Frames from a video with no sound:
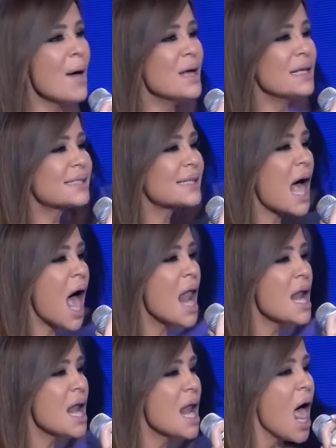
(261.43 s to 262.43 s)

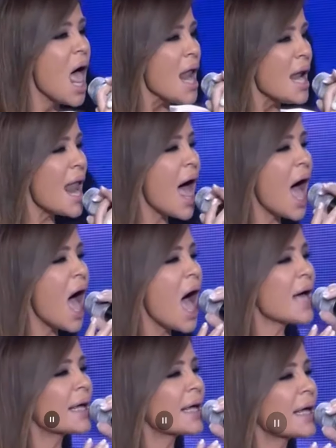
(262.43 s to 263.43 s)

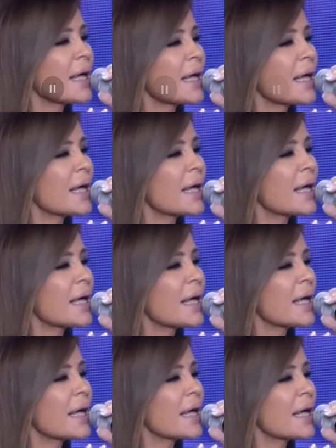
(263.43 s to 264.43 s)

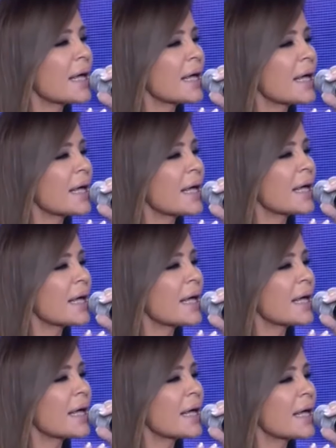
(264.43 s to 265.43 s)

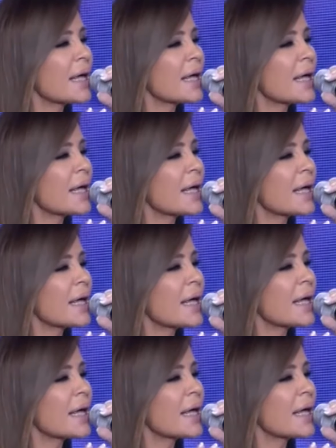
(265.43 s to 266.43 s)

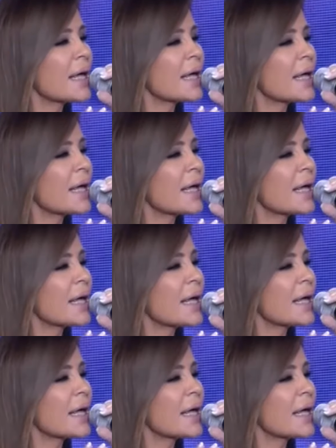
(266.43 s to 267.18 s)
No words are spoken by the person on screen.